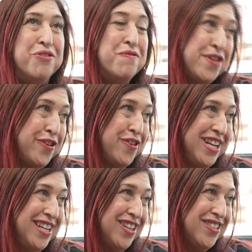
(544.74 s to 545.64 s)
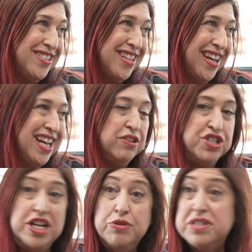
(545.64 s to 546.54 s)
for over 30 years. Yeah.
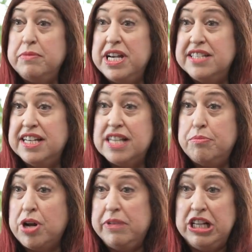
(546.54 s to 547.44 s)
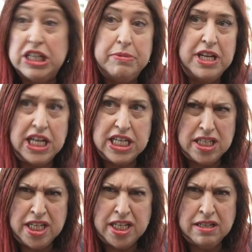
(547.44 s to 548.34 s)
Which I know is amazing because I probably look about
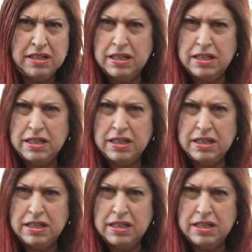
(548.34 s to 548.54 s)
18.